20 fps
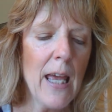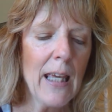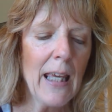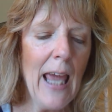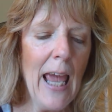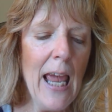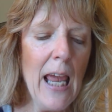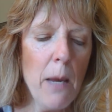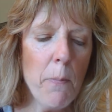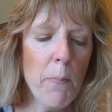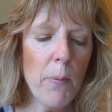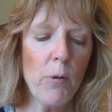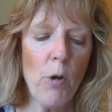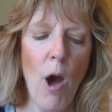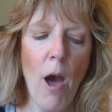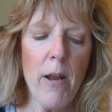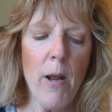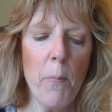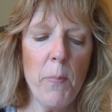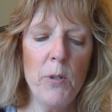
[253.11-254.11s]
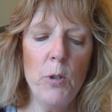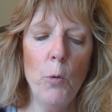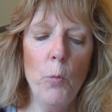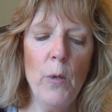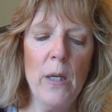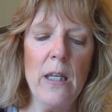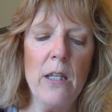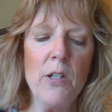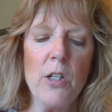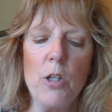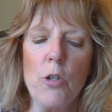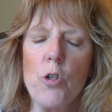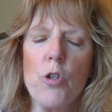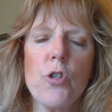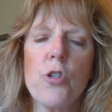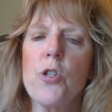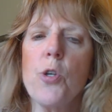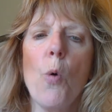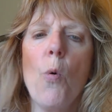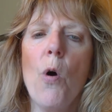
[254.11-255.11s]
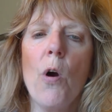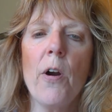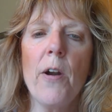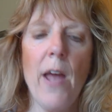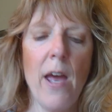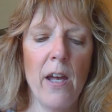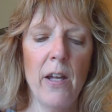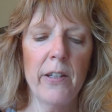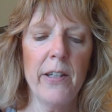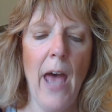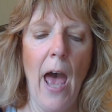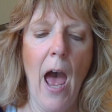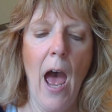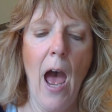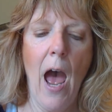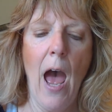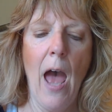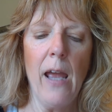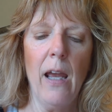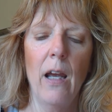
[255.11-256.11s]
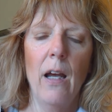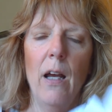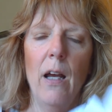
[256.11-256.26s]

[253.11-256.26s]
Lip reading: cape caught up in the wind, and sword held high.